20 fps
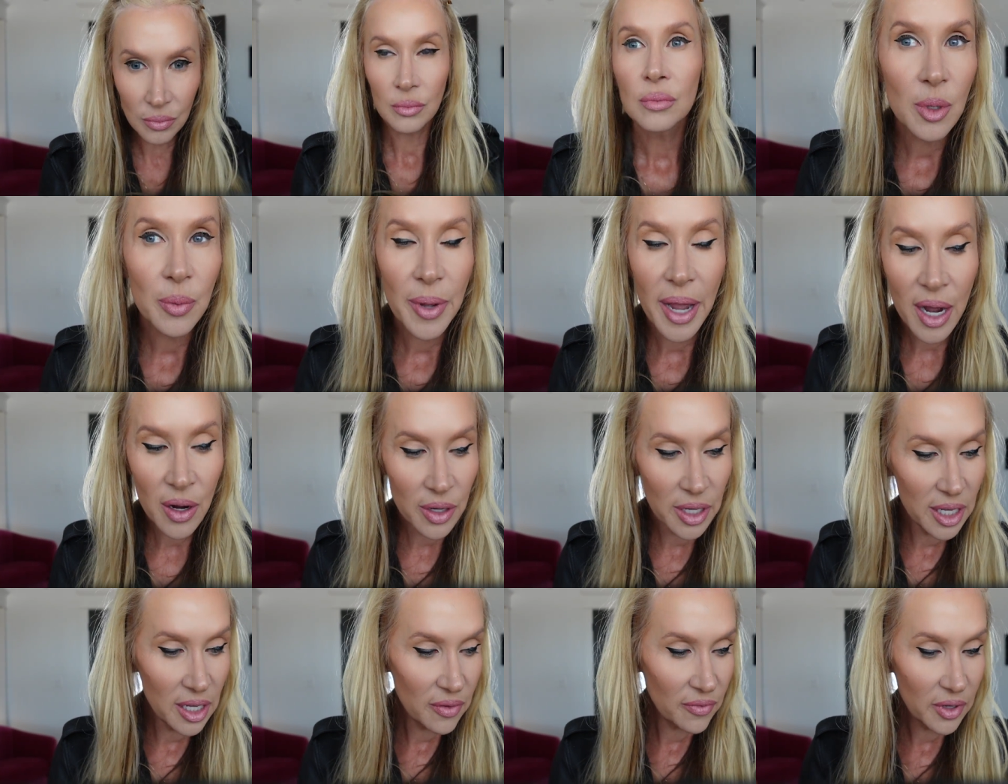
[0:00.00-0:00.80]
I'm
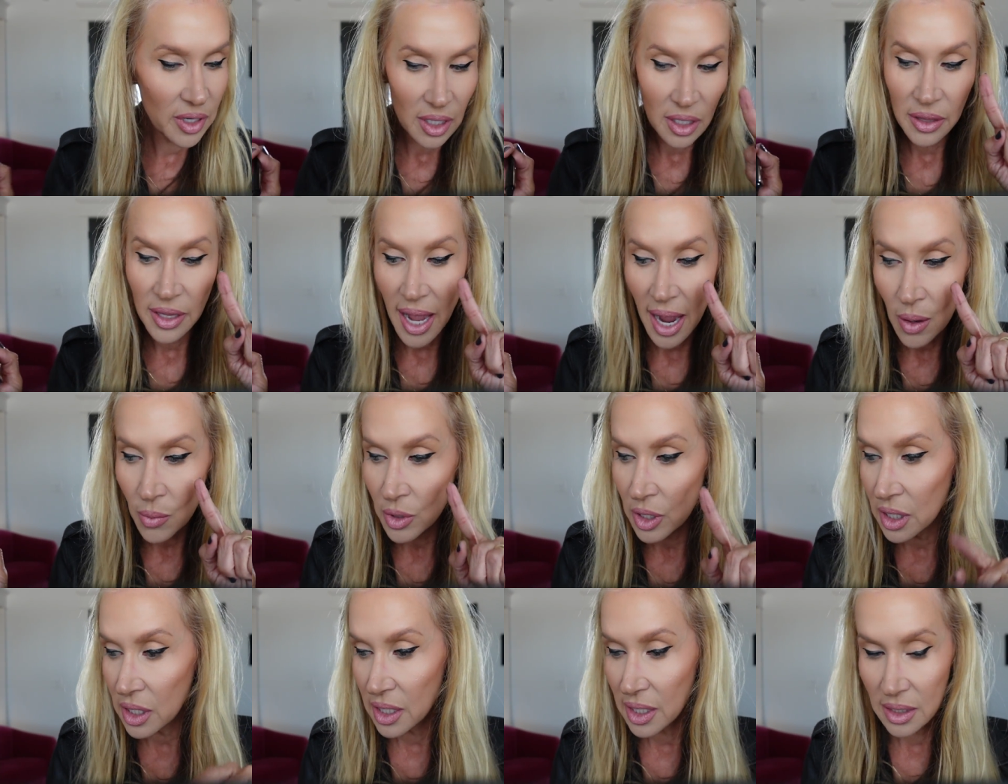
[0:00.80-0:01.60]
about even. That
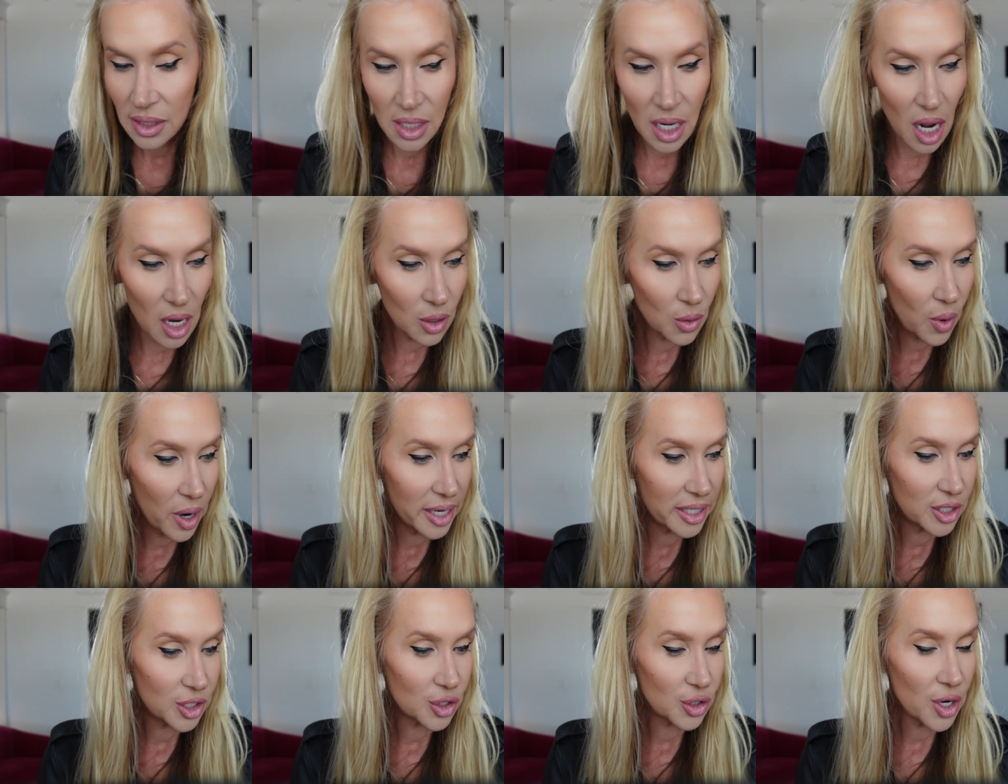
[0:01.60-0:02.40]
one is not
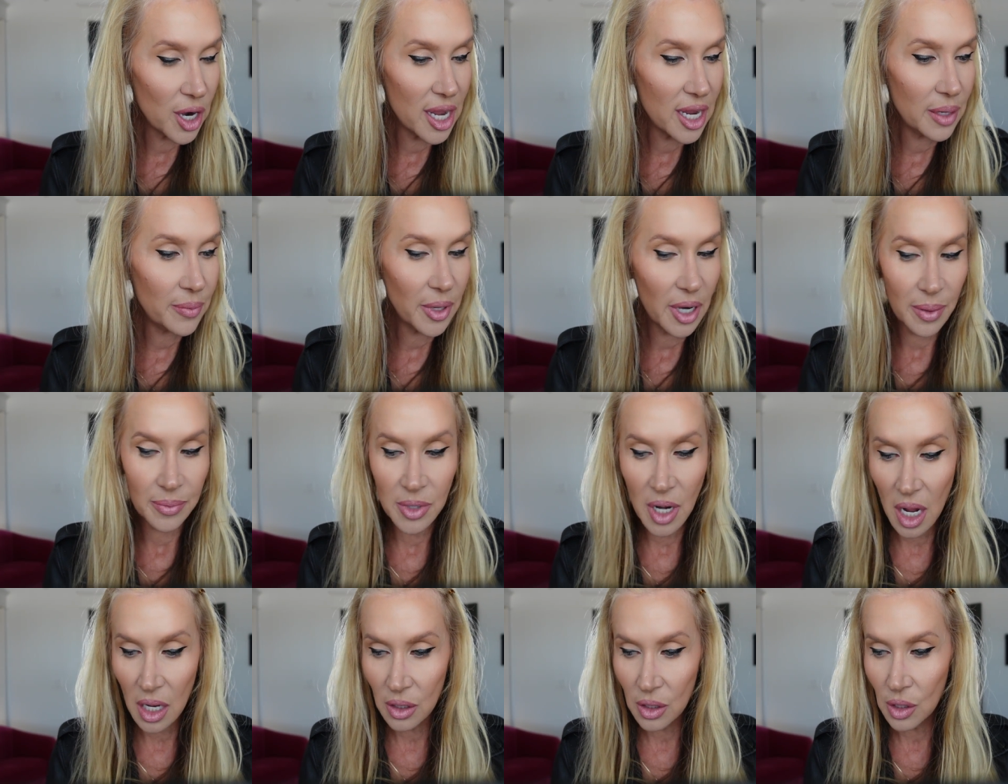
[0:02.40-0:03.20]
quite straight, but I'm
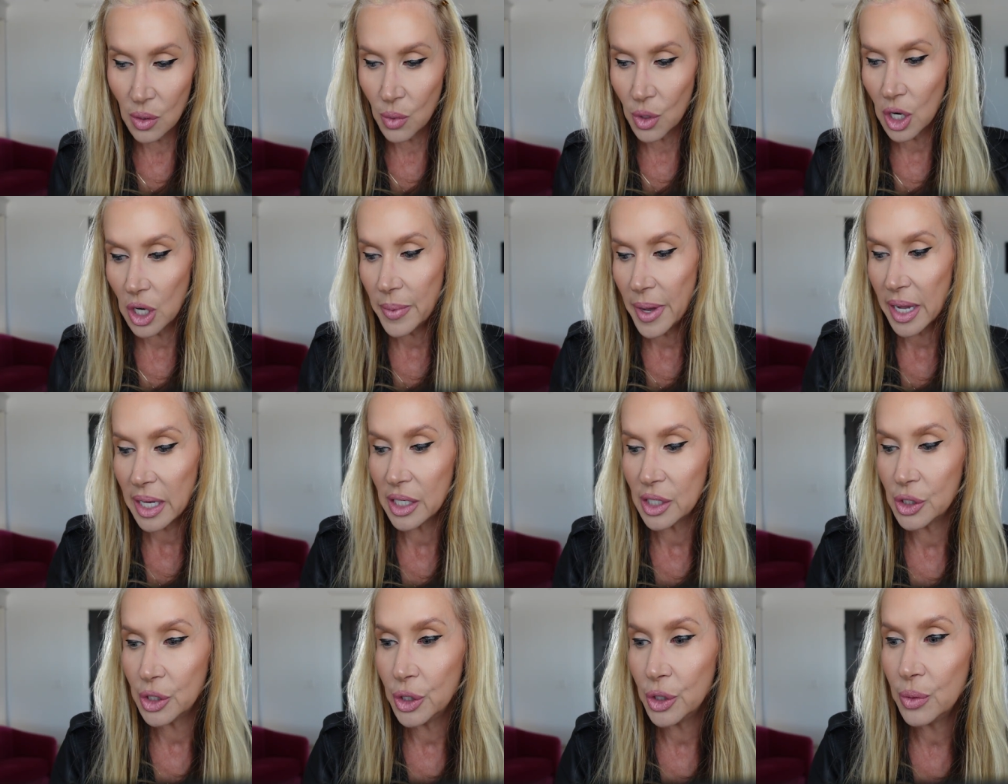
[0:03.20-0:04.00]
not going to worry about
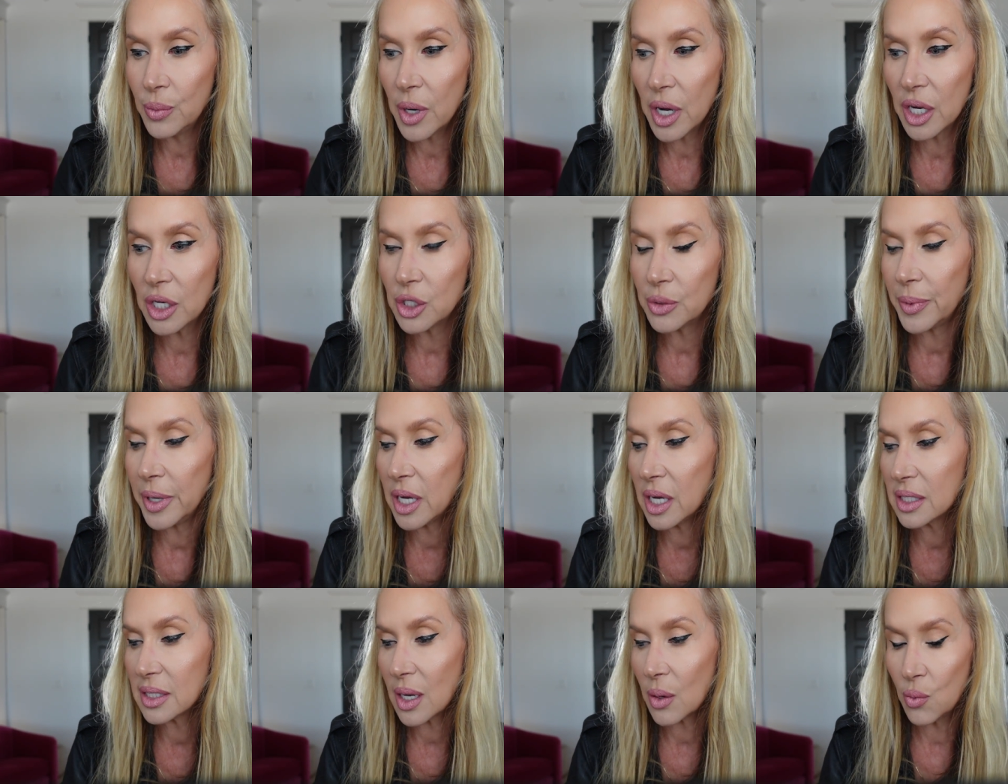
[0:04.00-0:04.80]
it too much
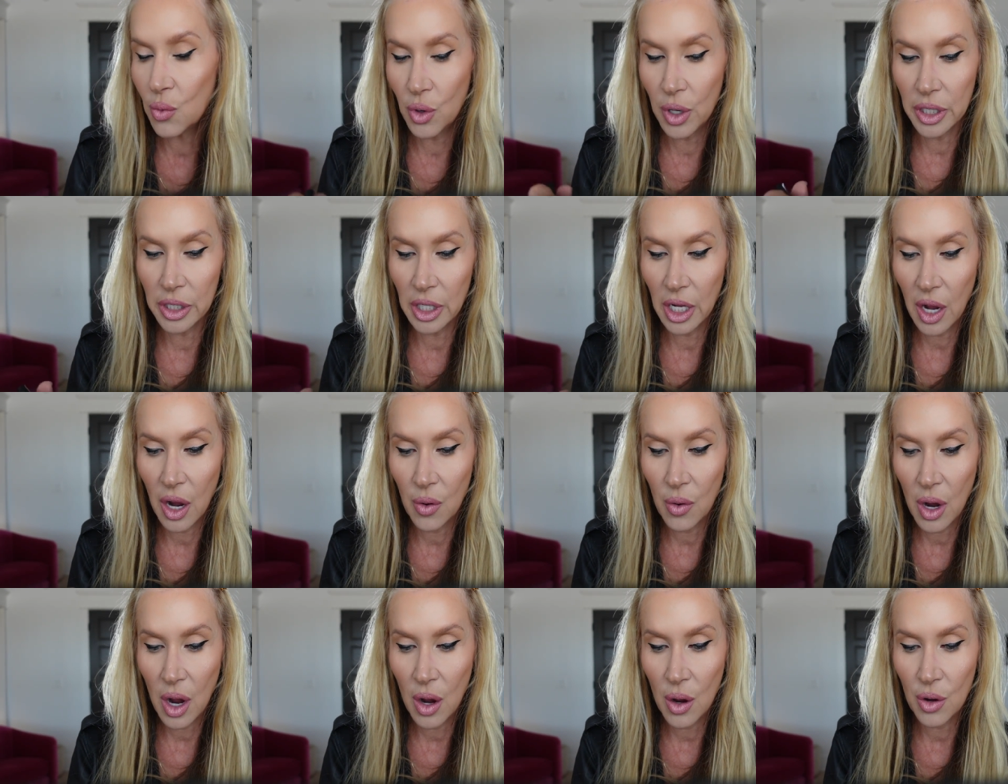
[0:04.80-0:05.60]
because I want to
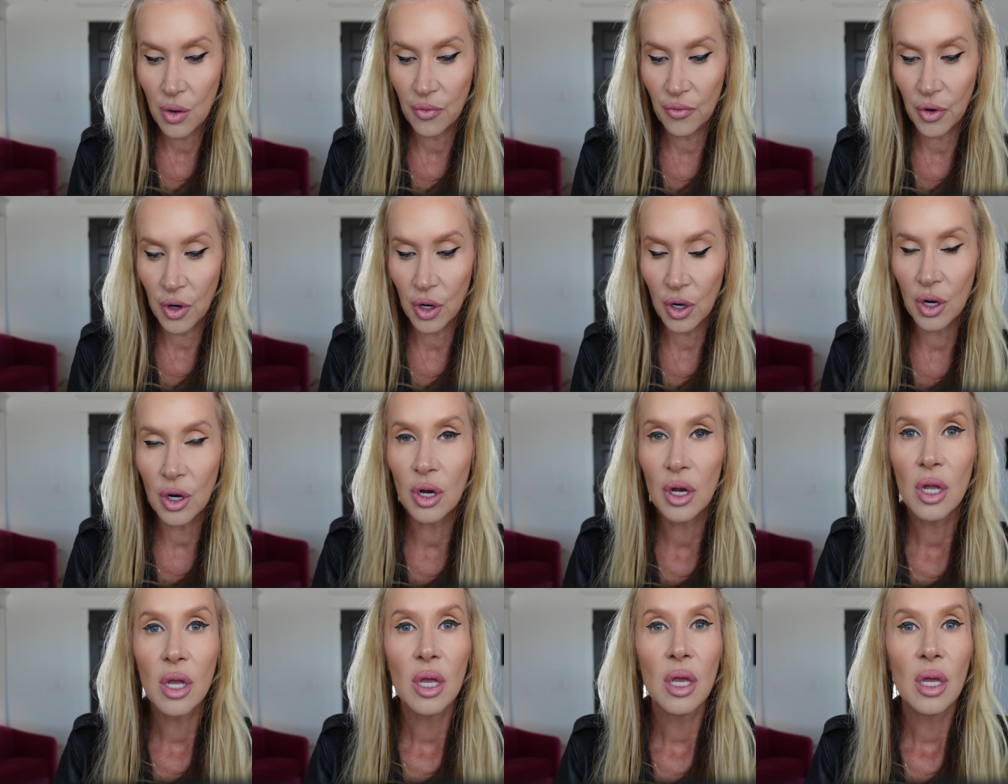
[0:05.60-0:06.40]
go over
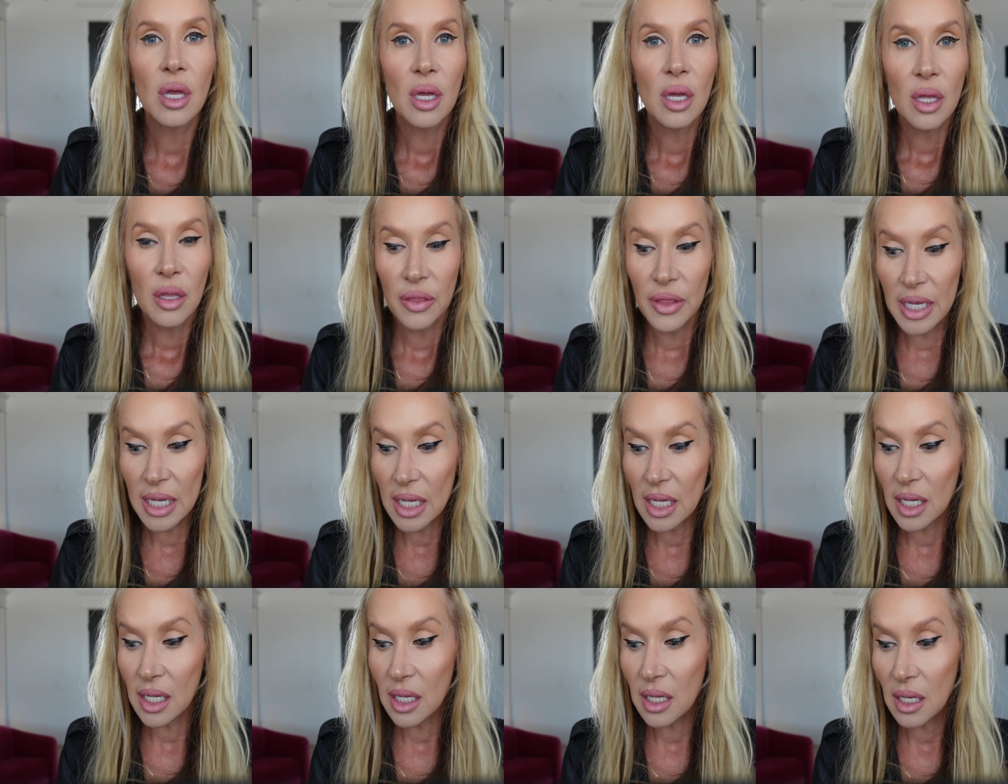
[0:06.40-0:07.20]

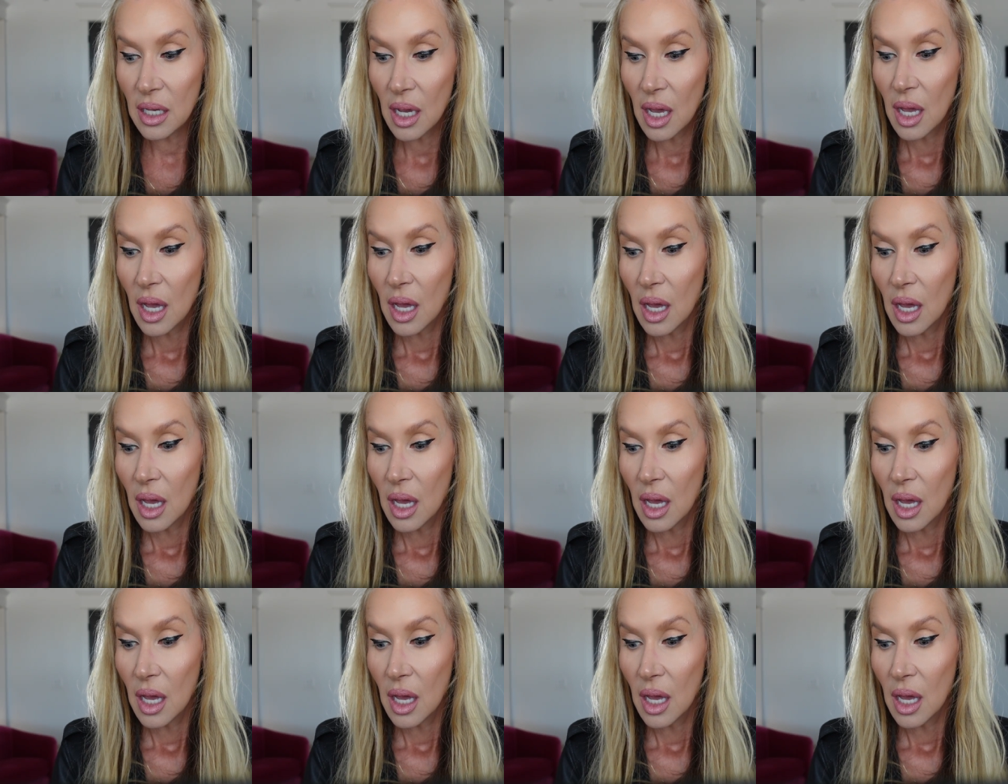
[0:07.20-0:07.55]
the